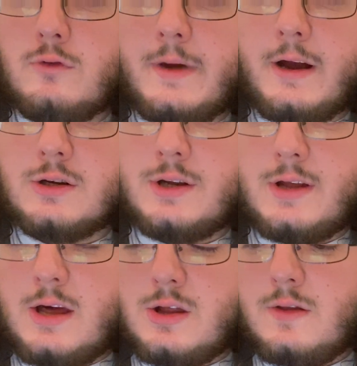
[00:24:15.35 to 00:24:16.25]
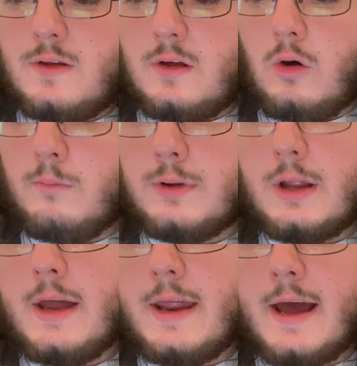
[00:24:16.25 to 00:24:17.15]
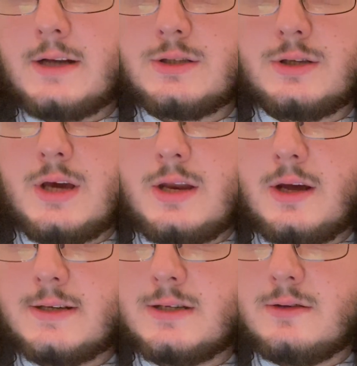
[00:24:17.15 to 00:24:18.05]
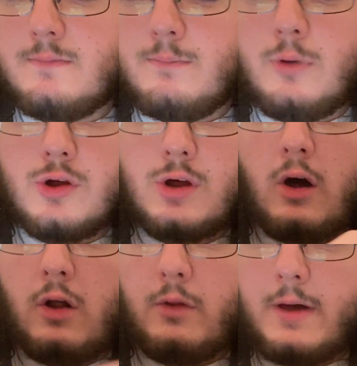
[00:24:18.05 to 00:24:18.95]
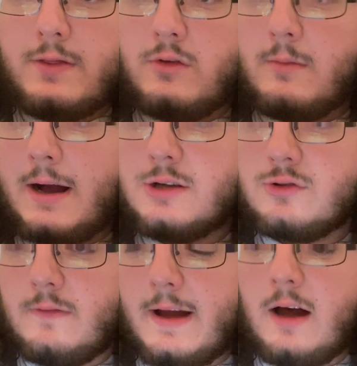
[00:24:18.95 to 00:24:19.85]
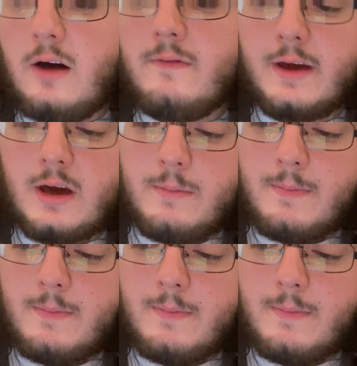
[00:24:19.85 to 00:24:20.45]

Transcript: regurgitation, so blood actually doesn't push all the way through the mitral valve. It comes